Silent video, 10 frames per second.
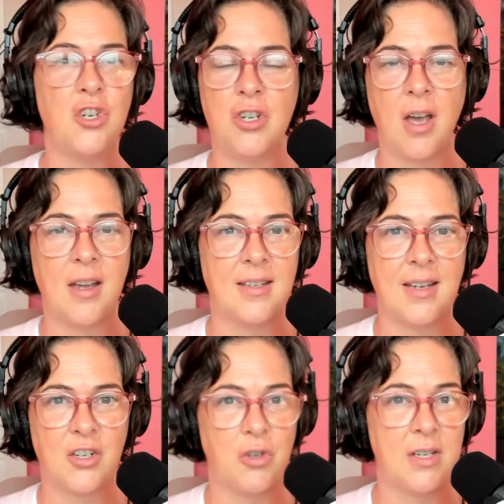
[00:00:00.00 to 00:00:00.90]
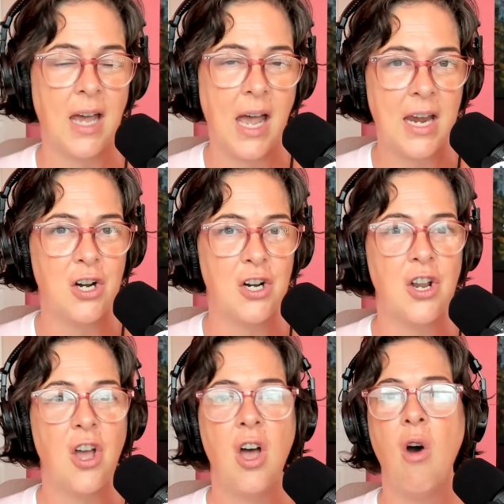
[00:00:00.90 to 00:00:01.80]
because your dog is extra
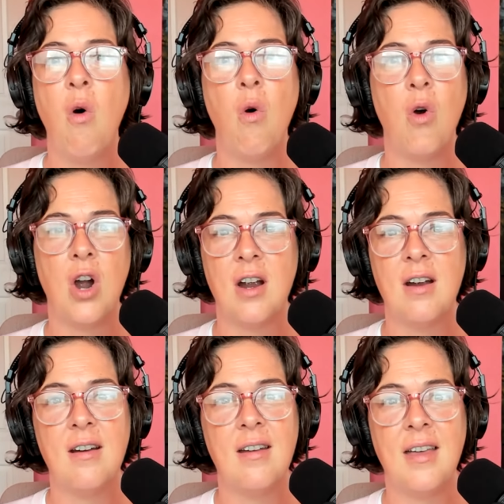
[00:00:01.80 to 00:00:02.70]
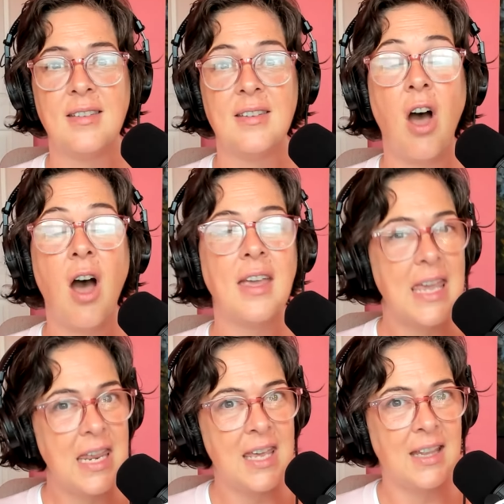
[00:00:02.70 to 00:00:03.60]
tired or is
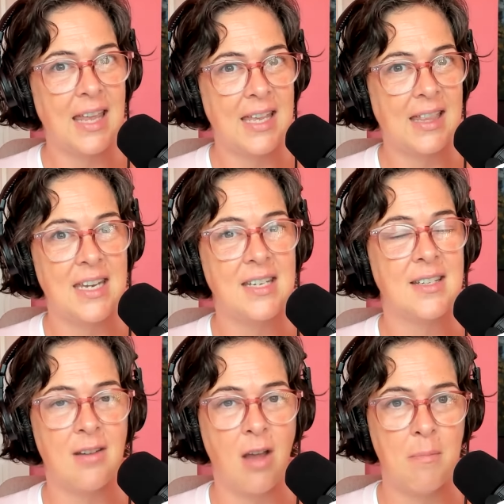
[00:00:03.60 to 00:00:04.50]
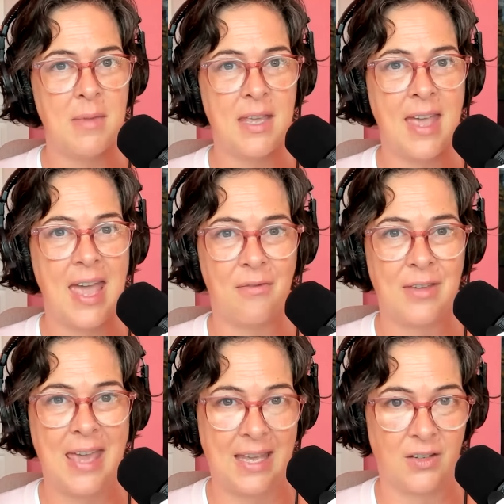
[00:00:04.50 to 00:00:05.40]
not eating lately does not mean they
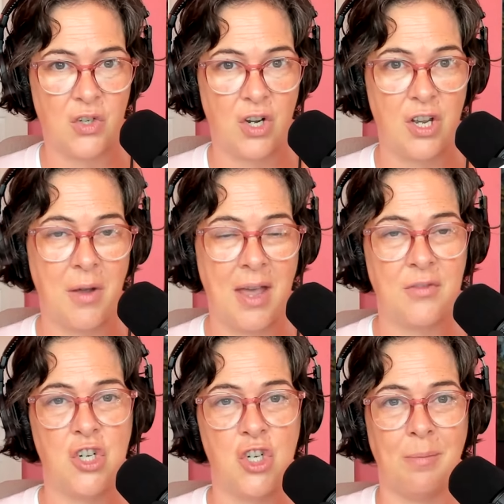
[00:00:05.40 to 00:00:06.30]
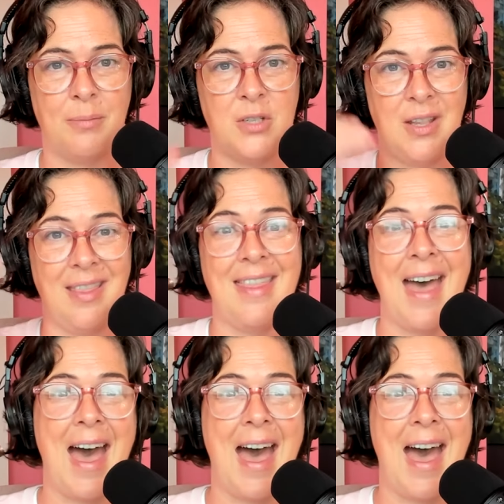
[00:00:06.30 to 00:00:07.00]
have cancer. You don't have to jump to